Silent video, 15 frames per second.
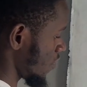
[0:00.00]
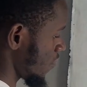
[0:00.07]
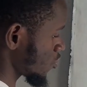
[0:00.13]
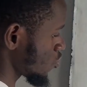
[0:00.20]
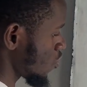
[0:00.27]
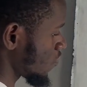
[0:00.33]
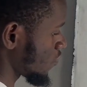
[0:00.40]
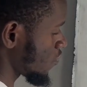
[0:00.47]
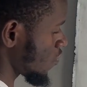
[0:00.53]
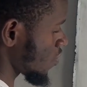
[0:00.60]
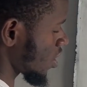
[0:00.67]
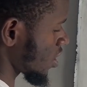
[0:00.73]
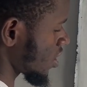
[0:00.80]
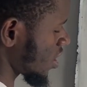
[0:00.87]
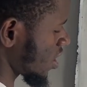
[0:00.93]
a function of
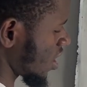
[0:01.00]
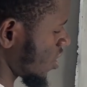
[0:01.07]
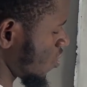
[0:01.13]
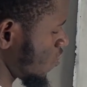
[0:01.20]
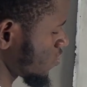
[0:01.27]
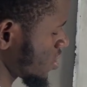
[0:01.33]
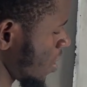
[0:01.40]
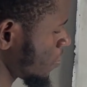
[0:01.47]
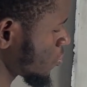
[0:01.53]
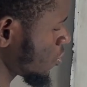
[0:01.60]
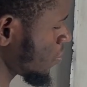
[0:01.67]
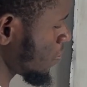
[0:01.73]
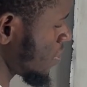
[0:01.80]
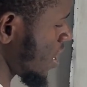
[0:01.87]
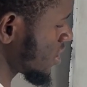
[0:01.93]

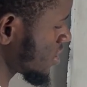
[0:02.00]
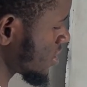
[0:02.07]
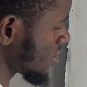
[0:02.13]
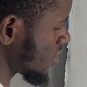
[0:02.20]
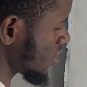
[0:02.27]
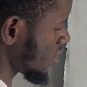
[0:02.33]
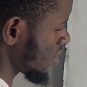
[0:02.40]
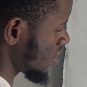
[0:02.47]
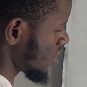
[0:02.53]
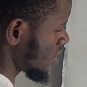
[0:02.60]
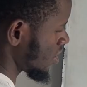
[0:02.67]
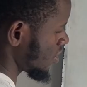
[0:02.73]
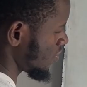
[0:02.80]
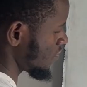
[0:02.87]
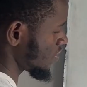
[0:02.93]
consumption plus
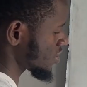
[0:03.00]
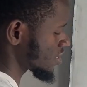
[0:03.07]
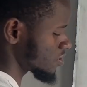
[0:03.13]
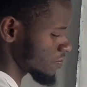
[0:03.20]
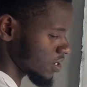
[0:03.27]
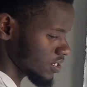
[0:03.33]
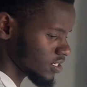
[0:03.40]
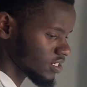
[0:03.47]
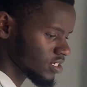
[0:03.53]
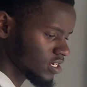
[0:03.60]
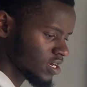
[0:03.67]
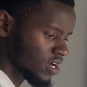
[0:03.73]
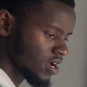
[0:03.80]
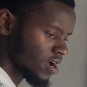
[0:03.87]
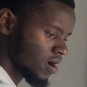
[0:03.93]
investment.
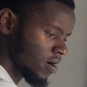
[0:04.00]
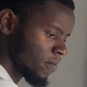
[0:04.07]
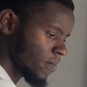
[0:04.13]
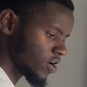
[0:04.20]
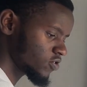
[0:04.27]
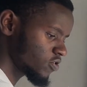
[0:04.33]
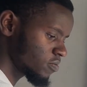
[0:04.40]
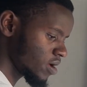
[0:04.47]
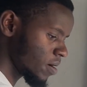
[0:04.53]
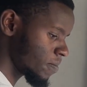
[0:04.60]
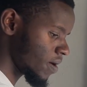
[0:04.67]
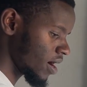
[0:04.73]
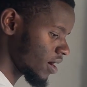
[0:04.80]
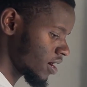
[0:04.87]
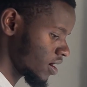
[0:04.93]
But
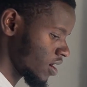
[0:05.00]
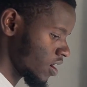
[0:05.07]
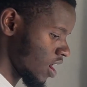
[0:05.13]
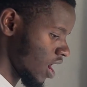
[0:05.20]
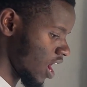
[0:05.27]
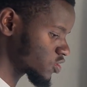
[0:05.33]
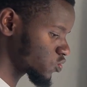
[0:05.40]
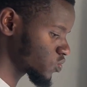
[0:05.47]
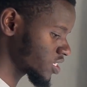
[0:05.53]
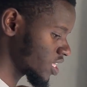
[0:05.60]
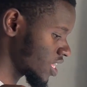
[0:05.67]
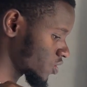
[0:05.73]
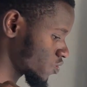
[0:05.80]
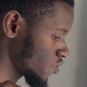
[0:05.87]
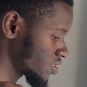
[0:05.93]
remember, as we say
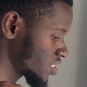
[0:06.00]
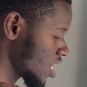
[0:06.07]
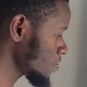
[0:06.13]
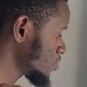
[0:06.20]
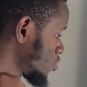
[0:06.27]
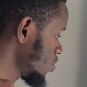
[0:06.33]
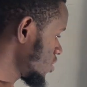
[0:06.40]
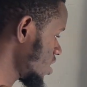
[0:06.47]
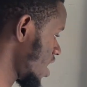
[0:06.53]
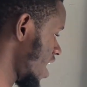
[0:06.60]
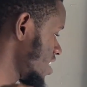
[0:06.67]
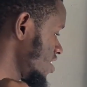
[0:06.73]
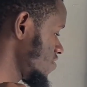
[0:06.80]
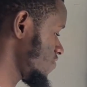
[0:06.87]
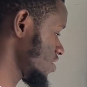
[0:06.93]
that consumption
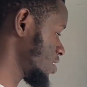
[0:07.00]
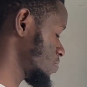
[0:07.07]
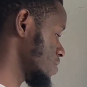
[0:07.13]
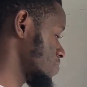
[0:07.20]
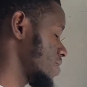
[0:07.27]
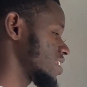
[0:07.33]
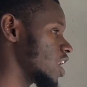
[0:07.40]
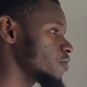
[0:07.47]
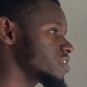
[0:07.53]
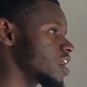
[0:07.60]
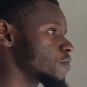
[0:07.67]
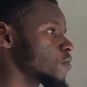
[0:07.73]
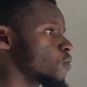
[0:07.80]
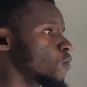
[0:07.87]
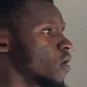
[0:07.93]
and investment, but now here
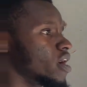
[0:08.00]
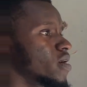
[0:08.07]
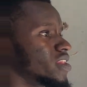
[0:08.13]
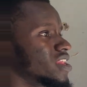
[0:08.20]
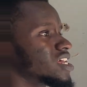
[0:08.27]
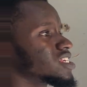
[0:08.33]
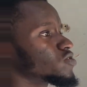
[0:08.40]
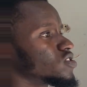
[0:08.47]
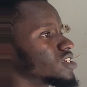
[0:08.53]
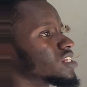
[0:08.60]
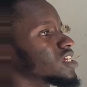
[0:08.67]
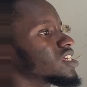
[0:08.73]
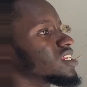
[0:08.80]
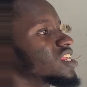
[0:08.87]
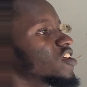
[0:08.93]
we're just interested
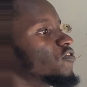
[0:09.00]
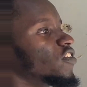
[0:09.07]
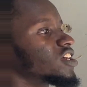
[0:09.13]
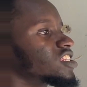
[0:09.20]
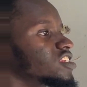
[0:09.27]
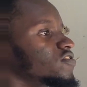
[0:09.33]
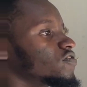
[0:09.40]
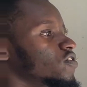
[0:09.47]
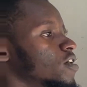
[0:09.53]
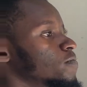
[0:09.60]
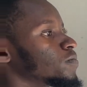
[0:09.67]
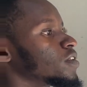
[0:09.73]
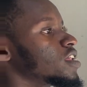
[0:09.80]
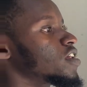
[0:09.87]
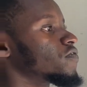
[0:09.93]
in
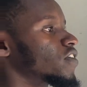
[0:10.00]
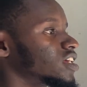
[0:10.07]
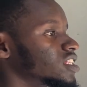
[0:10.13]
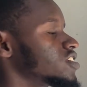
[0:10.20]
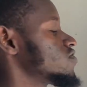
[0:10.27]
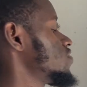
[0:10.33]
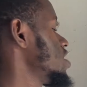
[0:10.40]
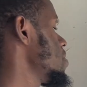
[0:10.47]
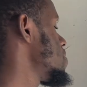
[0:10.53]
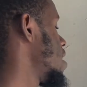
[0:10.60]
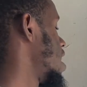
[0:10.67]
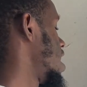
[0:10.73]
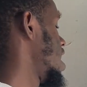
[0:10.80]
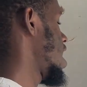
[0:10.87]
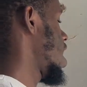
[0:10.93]
effective
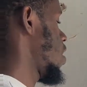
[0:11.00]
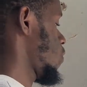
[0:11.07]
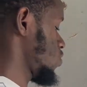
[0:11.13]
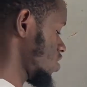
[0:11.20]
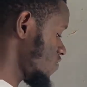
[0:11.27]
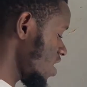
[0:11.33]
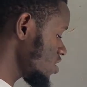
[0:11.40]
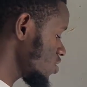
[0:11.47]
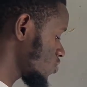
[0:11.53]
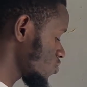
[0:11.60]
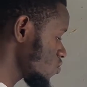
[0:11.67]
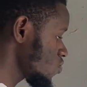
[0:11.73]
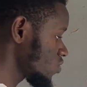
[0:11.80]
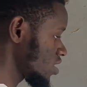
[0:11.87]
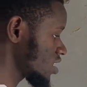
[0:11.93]
labor. We divide it
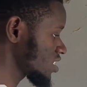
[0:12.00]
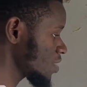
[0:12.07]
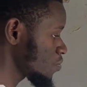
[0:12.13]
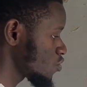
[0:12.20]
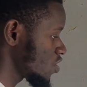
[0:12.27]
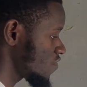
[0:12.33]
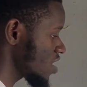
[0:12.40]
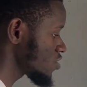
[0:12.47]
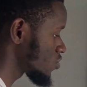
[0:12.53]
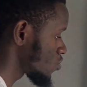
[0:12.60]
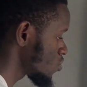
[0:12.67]
through, next step we divide it